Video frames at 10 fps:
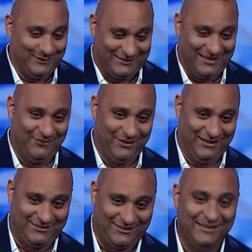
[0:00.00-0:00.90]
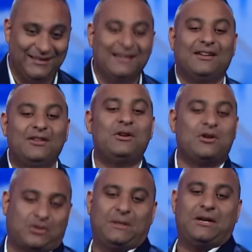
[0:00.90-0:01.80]
in the seventies. You
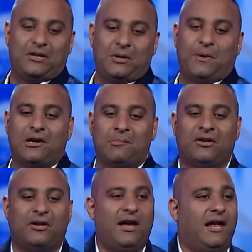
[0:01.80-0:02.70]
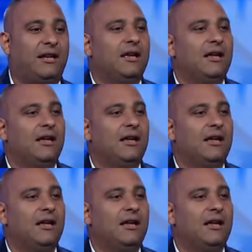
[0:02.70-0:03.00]
know, sweetheart, you're wearing them on your head.